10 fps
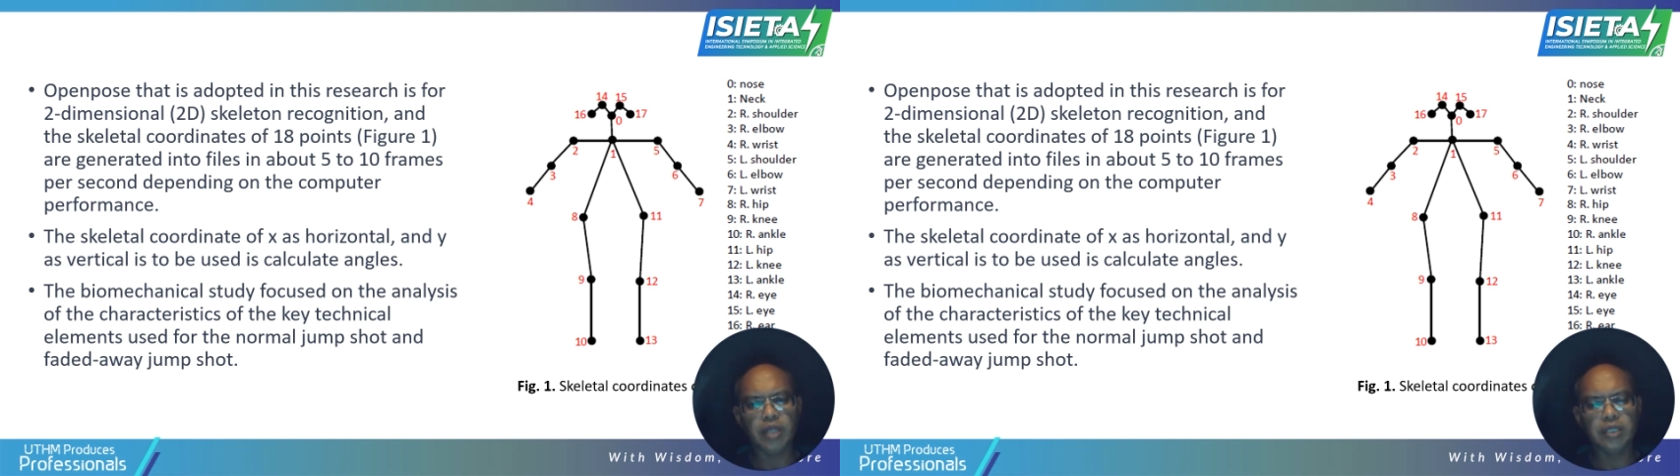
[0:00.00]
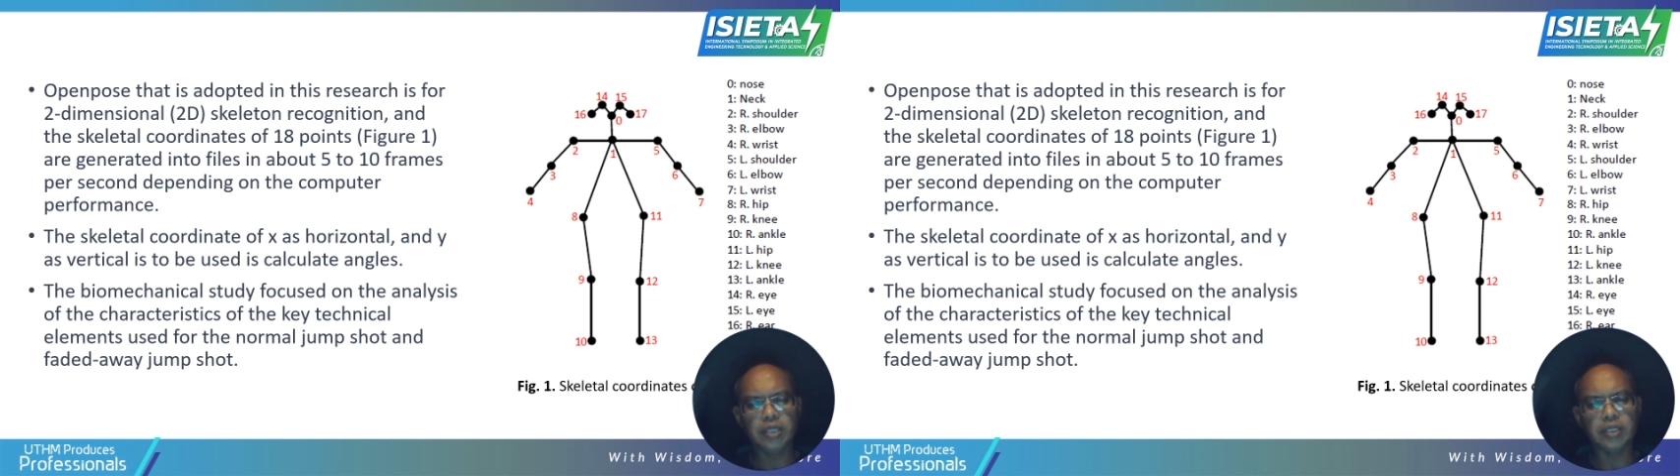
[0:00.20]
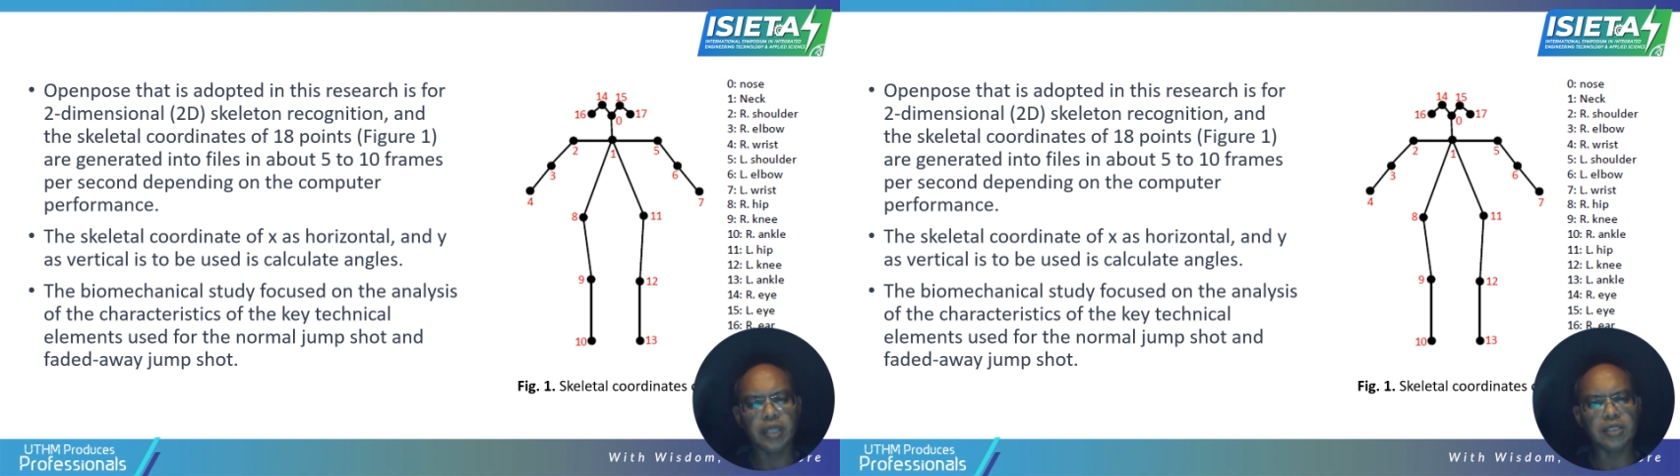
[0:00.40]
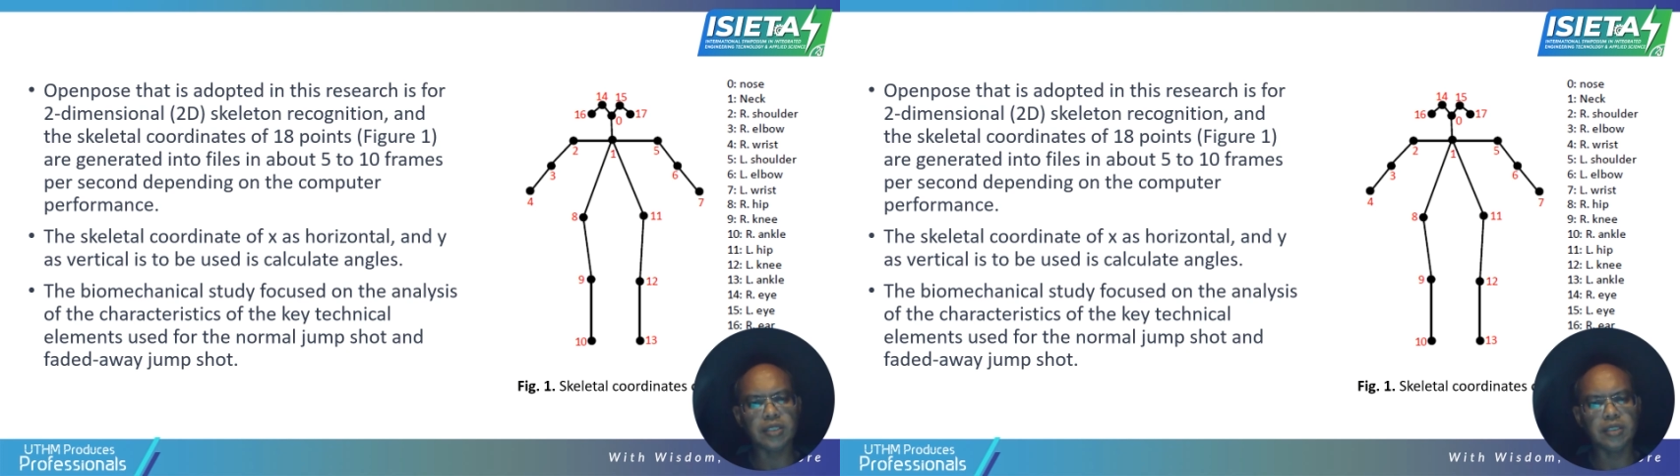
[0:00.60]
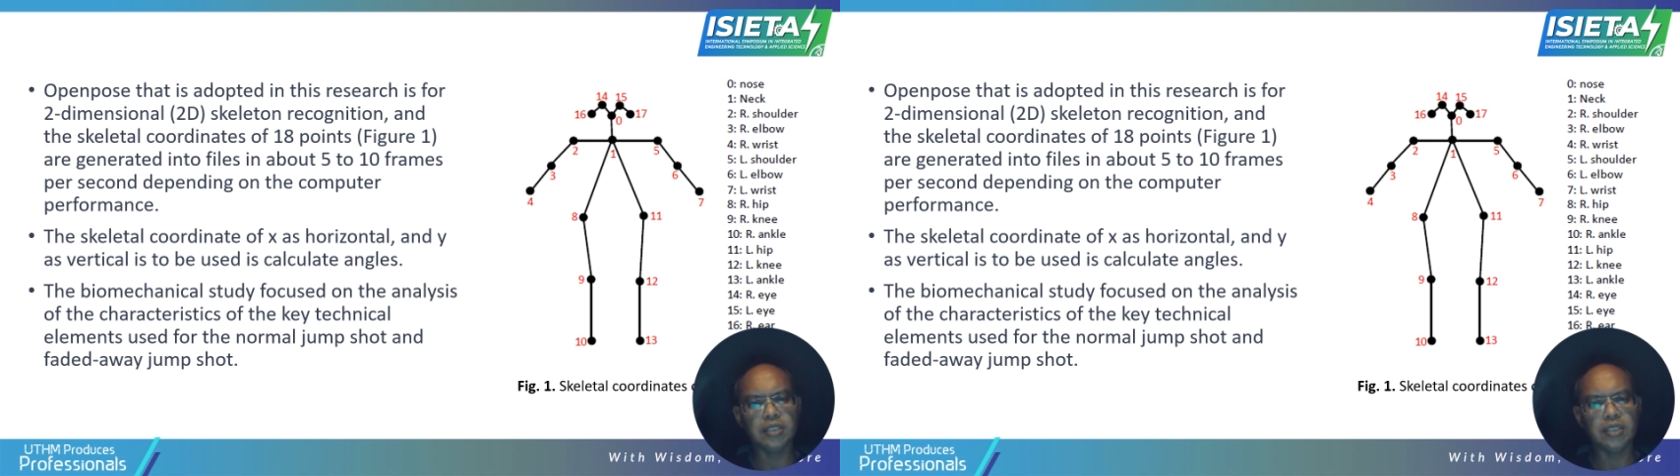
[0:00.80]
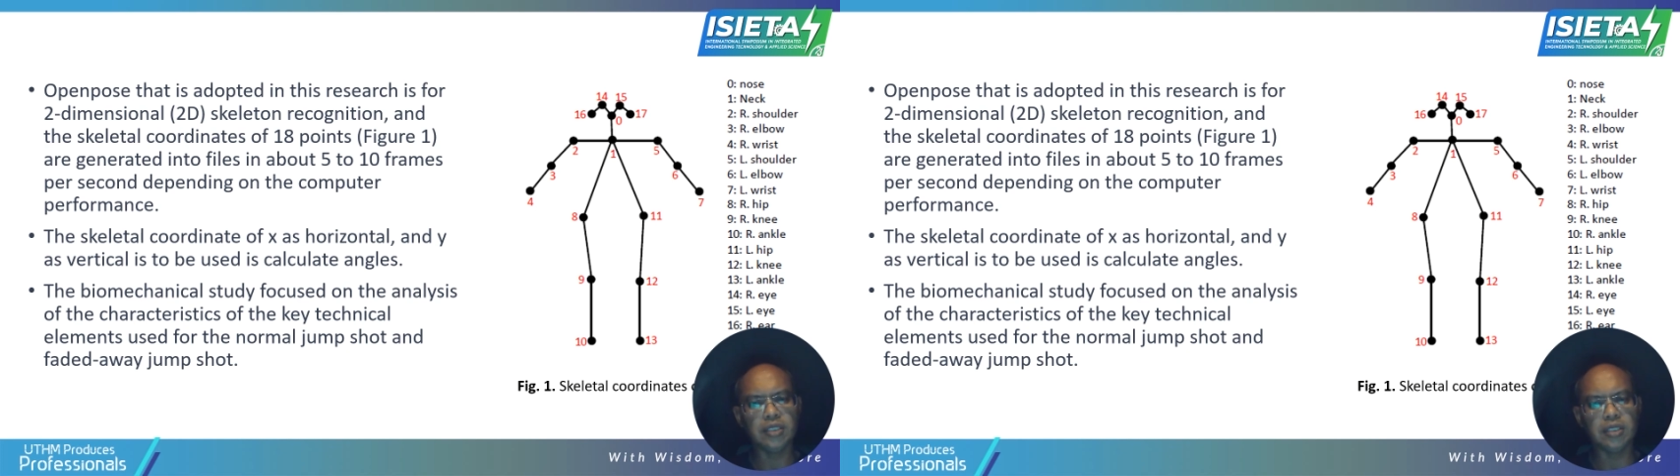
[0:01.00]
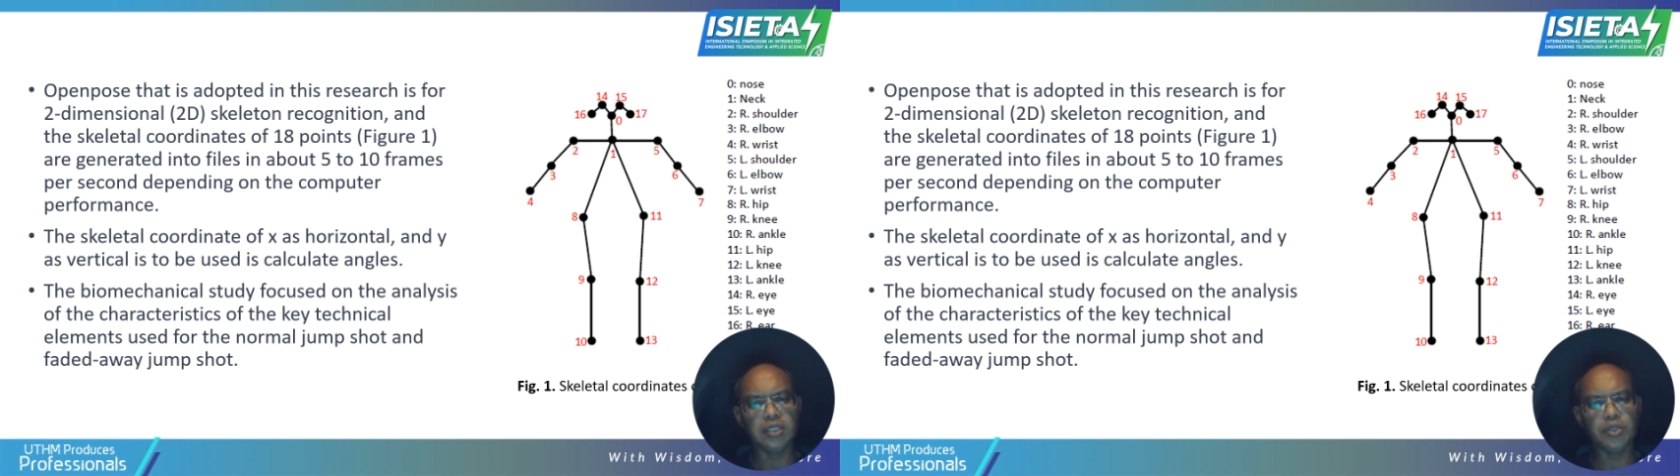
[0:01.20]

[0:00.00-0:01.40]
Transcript: this shows